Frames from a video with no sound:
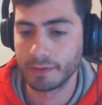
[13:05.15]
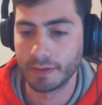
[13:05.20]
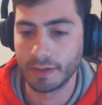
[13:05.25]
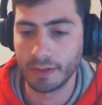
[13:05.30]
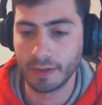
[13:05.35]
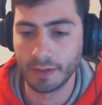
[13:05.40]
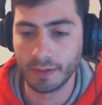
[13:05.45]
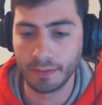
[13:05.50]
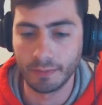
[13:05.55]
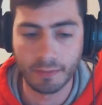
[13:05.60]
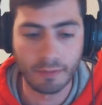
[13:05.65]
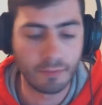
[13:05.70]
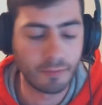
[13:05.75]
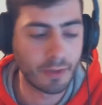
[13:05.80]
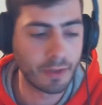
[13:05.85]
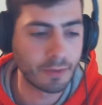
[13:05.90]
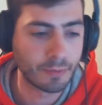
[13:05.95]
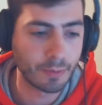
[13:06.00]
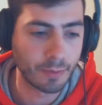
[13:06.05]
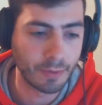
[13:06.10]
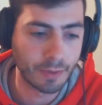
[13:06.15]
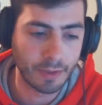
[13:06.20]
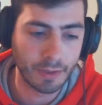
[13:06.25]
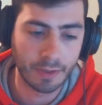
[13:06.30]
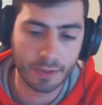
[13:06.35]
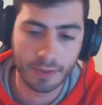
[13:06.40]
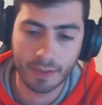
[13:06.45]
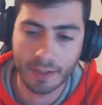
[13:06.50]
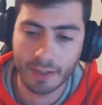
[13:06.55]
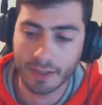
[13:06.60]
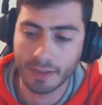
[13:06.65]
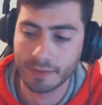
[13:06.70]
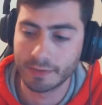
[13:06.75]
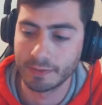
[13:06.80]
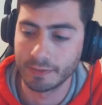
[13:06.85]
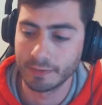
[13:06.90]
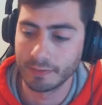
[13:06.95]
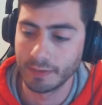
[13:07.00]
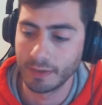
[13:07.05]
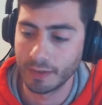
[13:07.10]
events were getting
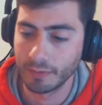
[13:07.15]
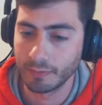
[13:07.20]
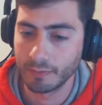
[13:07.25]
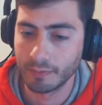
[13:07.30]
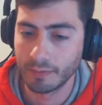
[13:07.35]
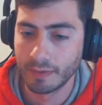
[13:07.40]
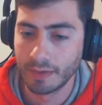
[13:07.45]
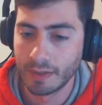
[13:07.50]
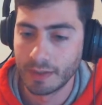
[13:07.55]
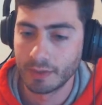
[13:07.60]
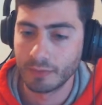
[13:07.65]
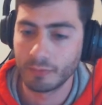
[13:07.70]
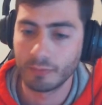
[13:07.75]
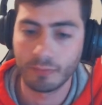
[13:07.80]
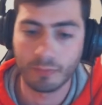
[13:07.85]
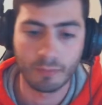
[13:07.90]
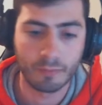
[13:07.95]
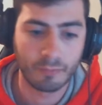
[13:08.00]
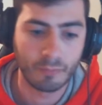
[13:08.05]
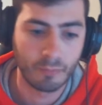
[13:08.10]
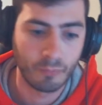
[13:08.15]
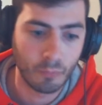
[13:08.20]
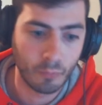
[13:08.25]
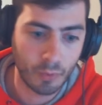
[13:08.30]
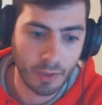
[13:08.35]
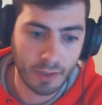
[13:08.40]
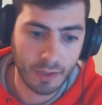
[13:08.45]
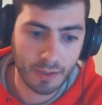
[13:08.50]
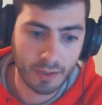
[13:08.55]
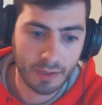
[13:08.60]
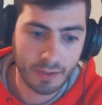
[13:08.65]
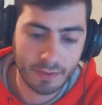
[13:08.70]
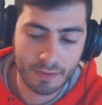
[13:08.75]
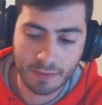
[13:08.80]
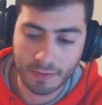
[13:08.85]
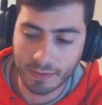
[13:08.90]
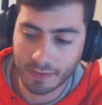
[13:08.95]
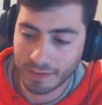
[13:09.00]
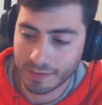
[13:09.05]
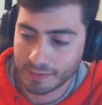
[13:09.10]
canceled, like we didn't get
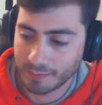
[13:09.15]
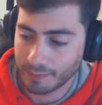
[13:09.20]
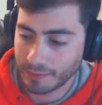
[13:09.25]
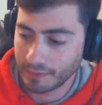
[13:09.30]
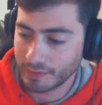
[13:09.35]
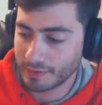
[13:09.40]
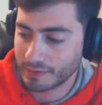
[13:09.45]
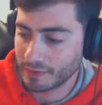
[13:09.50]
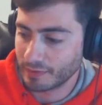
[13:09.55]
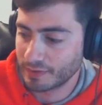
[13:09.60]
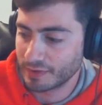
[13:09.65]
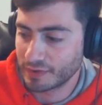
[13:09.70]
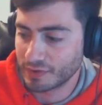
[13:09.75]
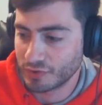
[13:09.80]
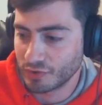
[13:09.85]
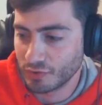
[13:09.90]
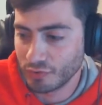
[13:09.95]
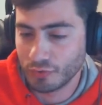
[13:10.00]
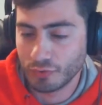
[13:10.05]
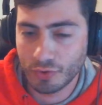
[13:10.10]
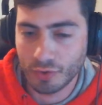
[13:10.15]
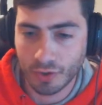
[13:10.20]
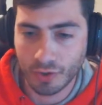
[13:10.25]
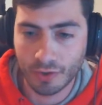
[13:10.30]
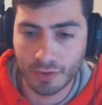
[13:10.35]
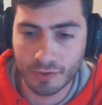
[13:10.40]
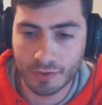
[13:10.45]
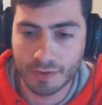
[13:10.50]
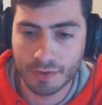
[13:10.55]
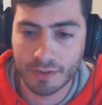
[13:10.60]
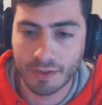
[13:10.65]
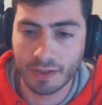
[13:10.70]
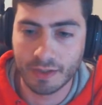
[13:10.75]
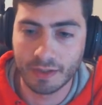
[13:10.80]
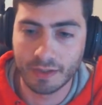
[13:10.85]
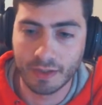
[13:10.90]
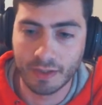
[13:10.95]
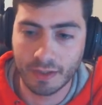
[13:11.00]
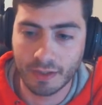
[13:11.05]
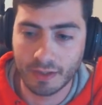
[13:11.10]
to experience all these new cards
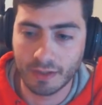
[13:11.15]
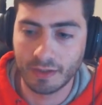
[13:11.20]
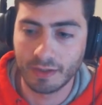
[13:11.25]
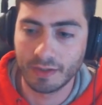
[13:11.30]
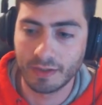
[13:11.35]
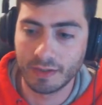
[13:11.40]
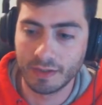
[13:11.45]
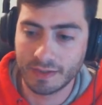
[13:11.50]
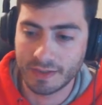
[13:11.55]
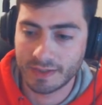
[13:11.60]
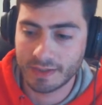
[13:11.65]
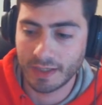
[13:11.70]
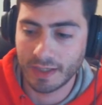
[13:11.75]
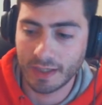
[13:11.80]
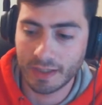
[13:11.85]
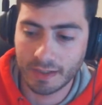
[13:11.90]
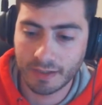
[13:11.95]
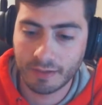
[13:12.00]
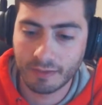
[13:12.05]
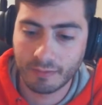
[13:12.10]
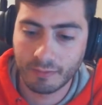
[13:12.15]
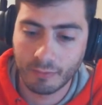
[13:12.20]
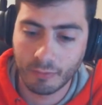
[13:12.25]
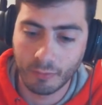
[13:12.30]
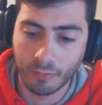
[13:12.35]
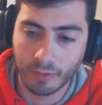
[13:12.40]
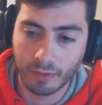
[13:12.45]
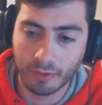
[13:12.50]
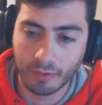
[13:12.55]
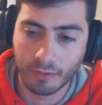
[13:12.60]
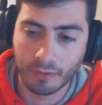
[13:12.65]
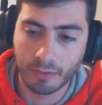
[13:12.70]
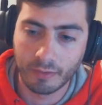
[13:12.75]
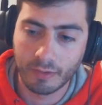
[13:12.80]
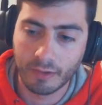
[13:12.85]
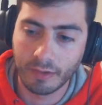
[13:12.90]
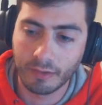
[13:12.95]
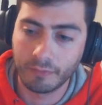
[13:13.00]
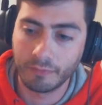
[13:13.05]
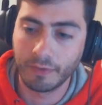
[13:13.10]
in like a setting where
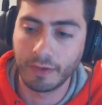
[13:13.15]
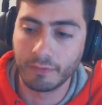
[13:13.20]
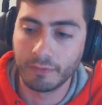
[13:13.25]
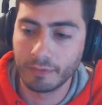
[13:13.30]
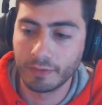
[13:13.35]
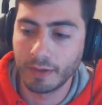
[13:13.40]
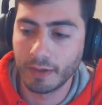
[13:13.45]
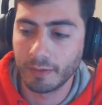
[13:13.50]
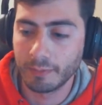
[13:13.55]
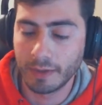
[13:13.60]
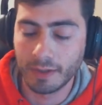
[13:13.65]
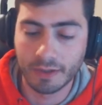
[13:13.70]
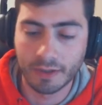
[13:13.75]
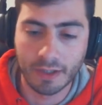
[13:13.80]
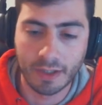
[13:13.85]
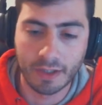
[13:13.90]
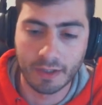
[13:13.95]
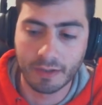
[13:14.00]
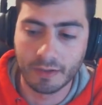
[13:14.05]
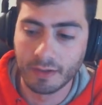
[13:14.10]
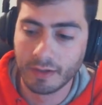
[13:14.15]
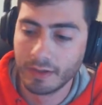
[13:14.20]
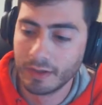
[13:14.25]
it favored them. And then